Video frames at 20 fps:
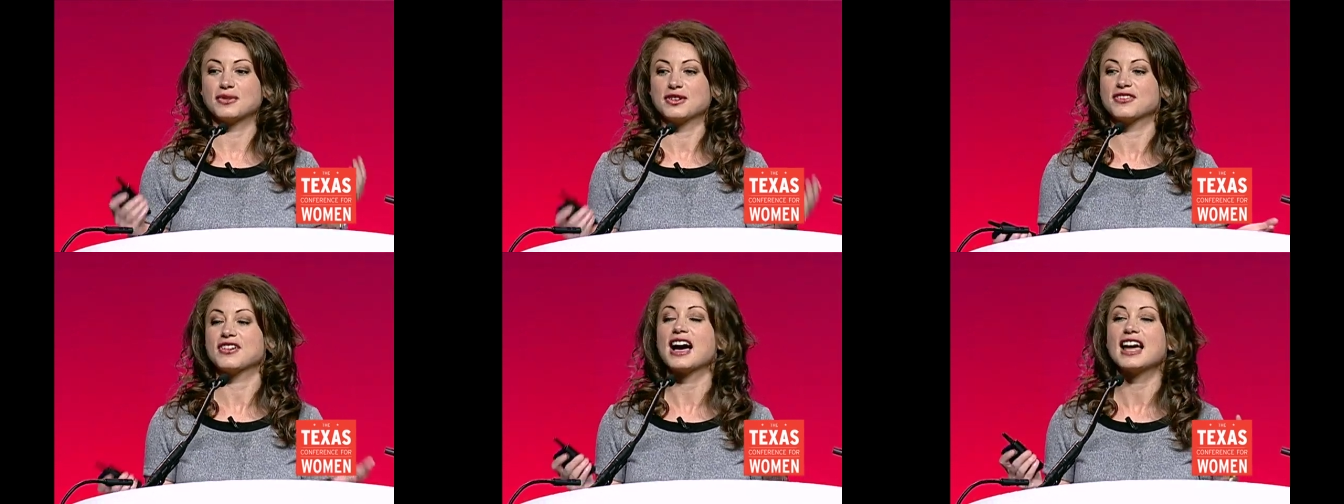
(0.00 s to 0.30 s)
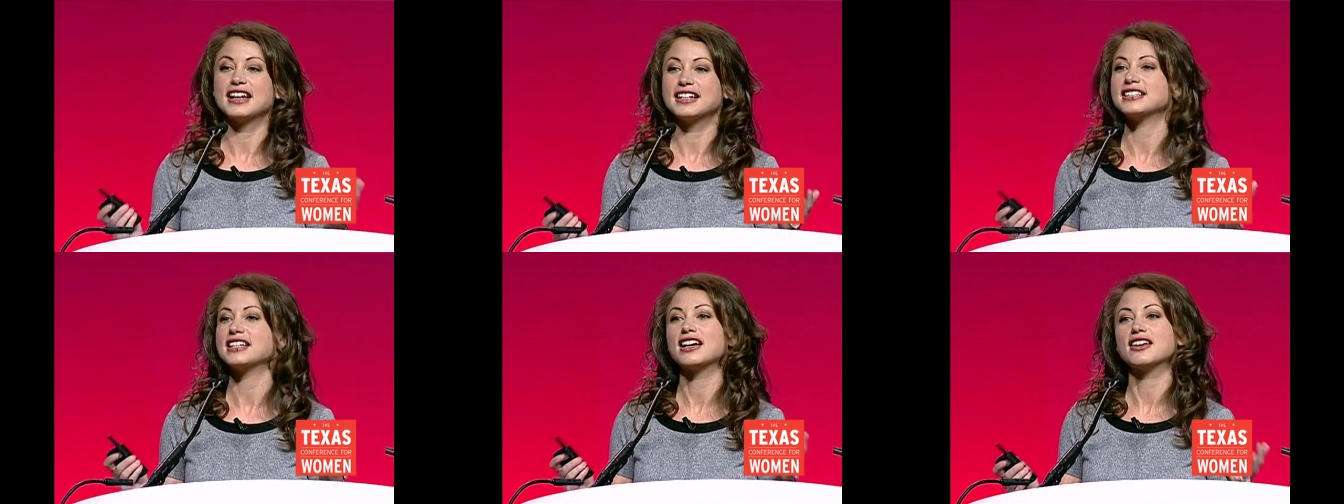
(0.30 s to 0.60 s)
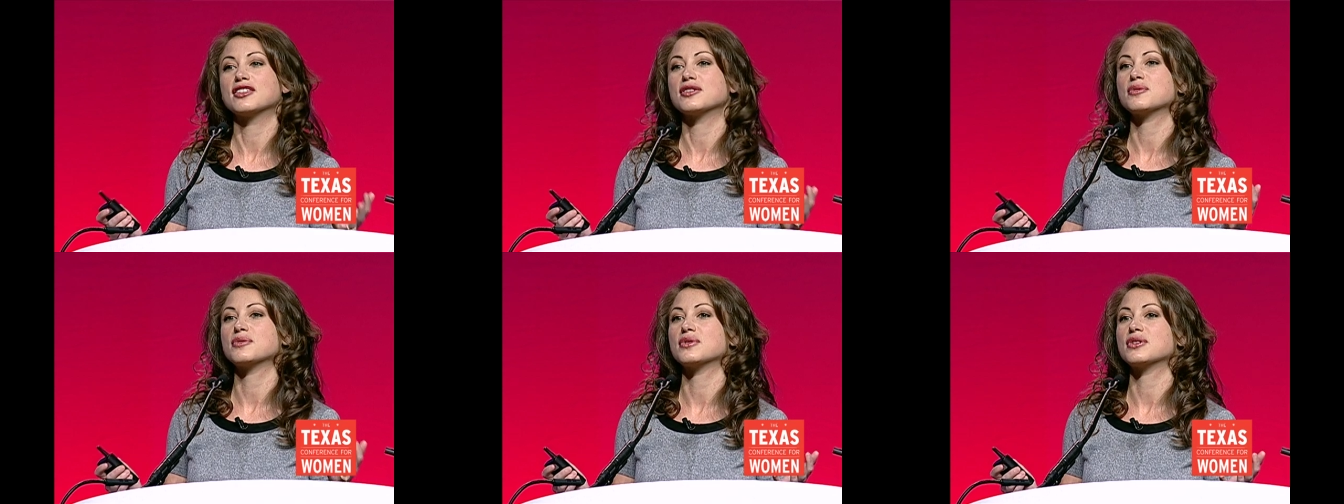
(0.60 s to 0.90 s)
we've got to
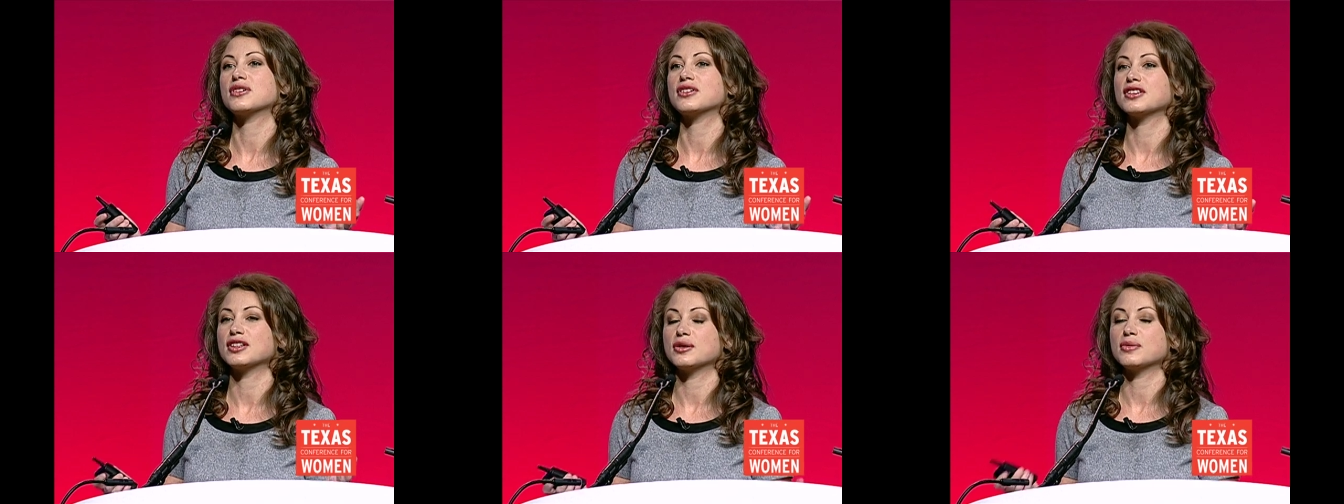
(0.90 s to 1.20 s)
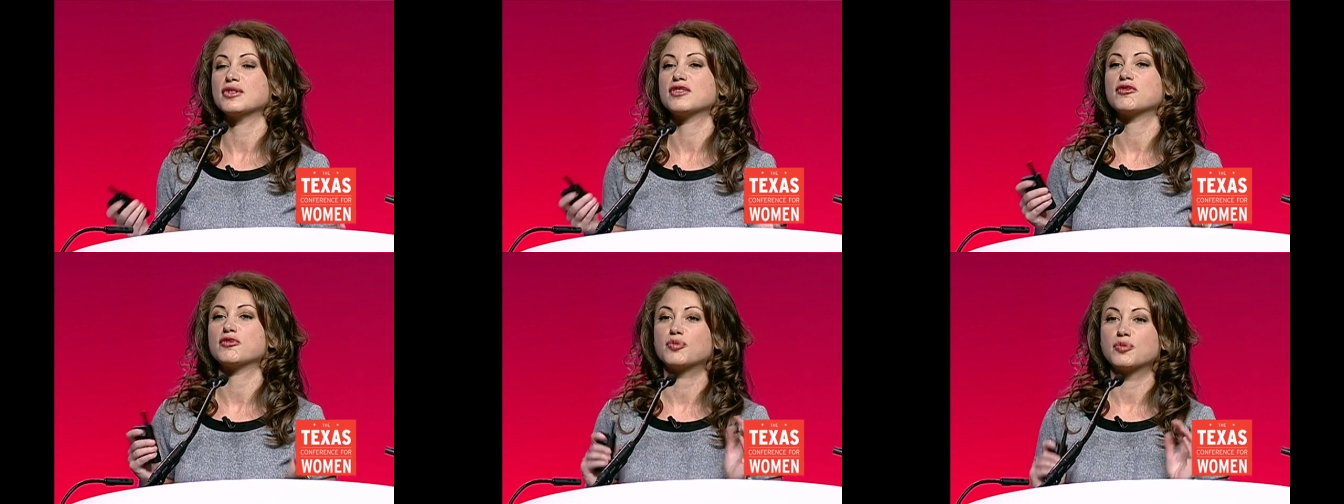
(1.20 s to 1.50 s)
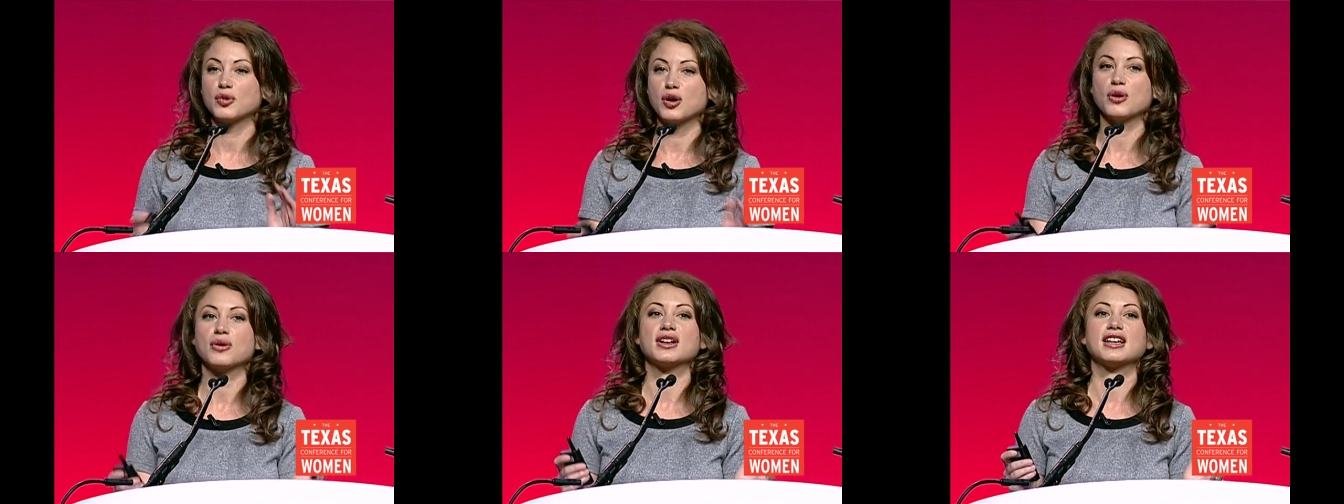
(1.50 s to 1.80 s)
tell the world that we've
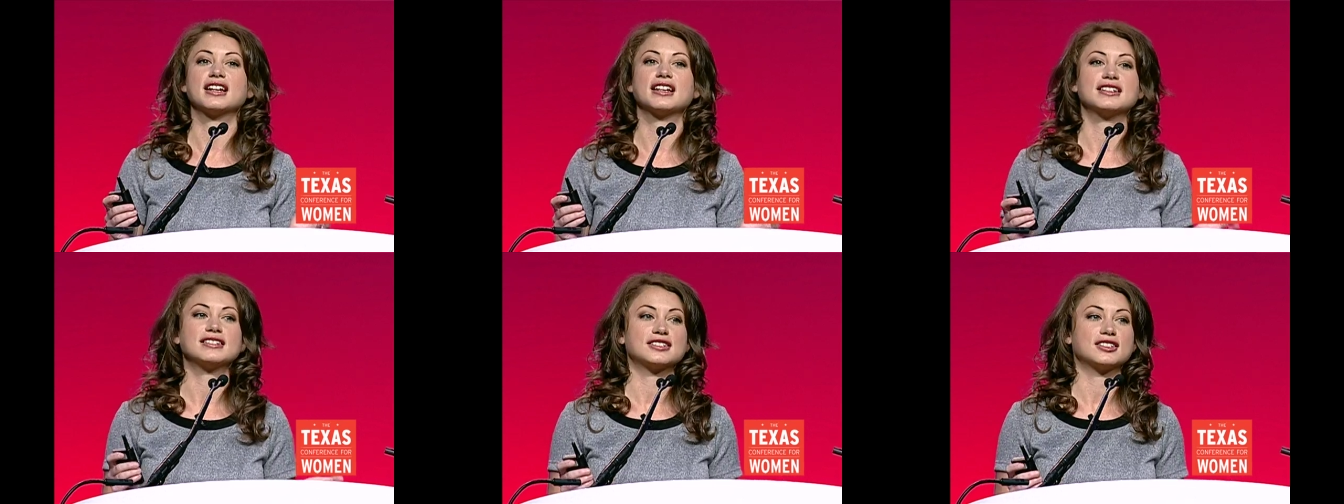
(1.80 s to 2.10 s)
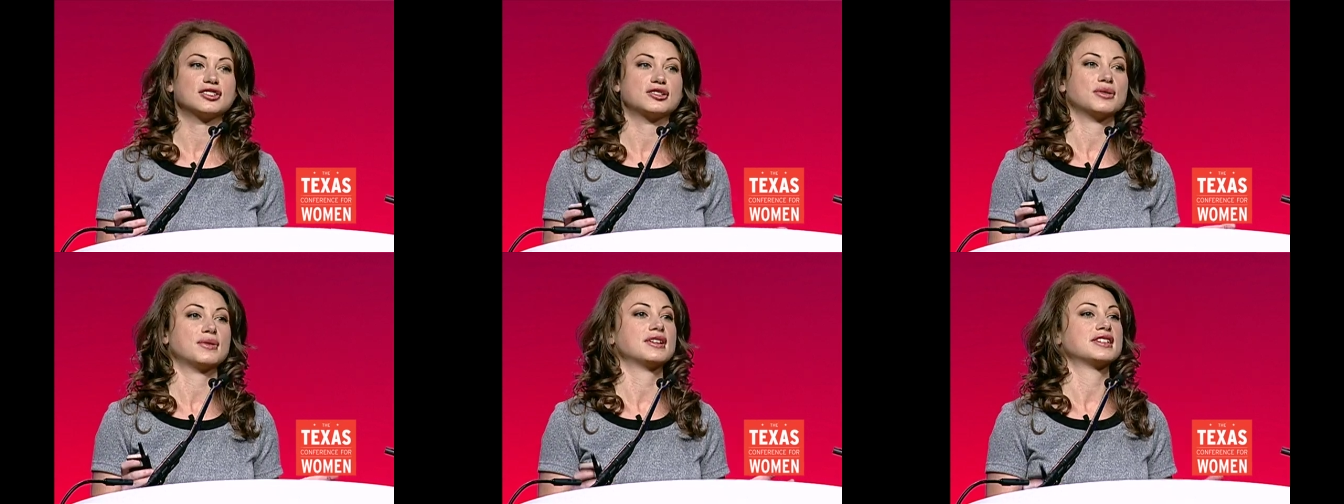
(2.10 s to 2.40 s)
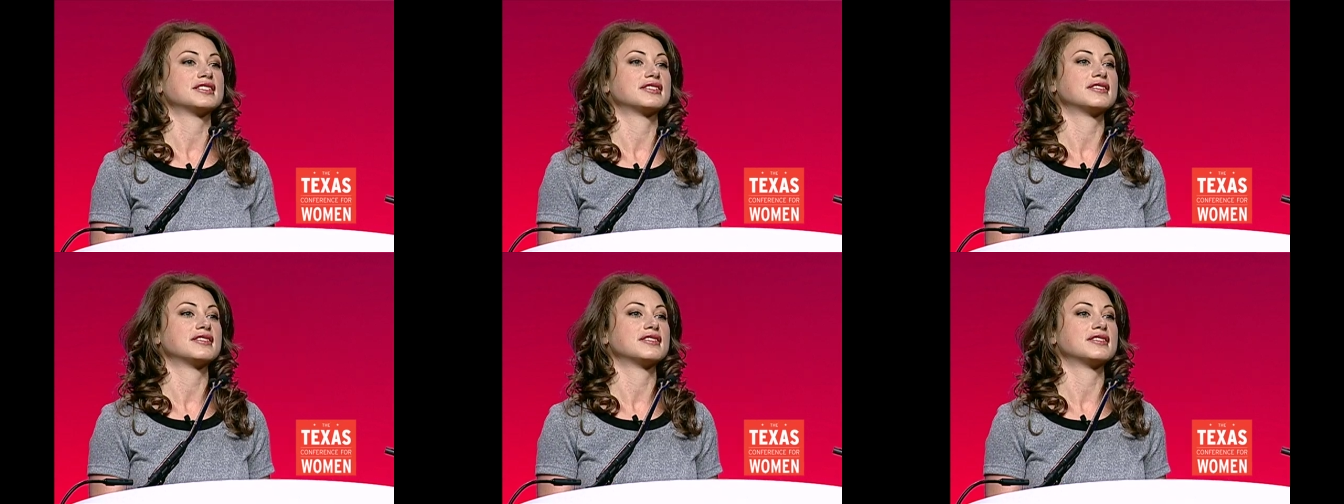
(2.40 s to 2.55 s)
broken into Toys